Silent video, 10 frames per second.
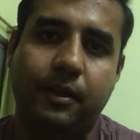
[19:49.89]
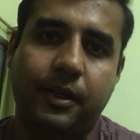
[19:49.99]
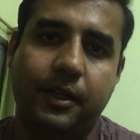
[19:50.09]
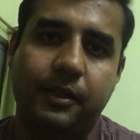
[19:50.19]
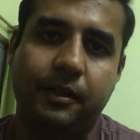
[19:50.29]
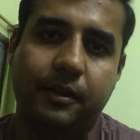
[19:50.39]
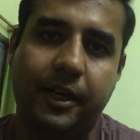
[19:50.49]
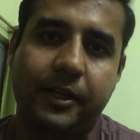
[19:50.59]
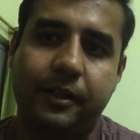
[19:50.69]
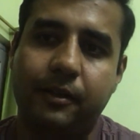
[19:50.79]
and
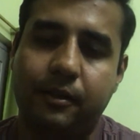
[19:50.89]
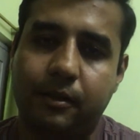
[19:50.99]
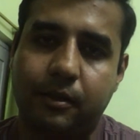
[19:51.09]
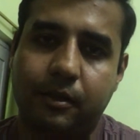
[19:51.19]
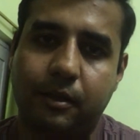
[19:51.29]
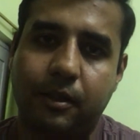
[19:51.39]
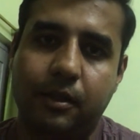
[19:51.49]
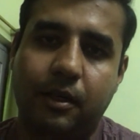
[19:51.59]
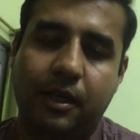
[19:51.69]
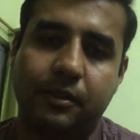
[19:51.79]
writing
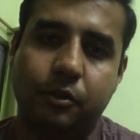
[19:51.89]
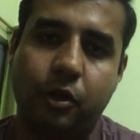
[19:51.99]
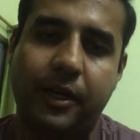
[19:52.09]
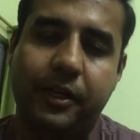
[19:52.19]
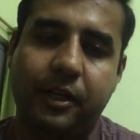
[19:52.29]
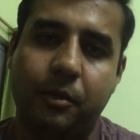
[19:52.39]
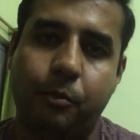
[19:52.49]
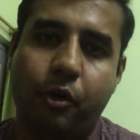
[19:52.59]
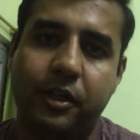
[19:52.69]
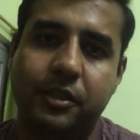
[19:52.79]
the uh, writing
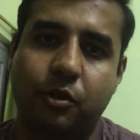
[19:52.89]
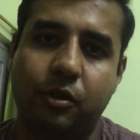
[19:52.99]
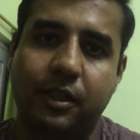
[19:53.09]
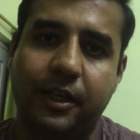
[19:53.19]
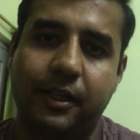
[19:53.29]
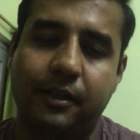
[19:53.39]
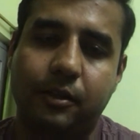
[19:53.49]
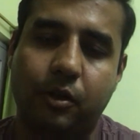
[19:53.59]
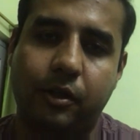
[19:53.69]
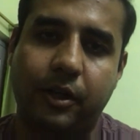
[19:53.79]
points on that
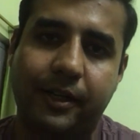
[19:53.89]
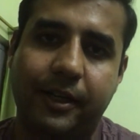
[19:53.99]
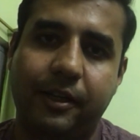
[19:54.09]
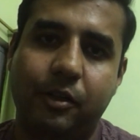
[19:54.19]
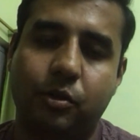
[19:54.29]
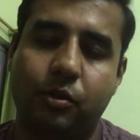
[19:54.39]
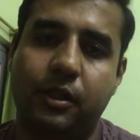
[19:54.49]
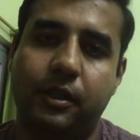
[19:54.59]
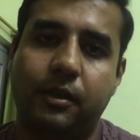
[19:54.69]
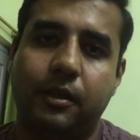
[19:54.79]
that headings
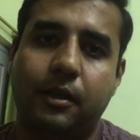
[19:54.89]
only.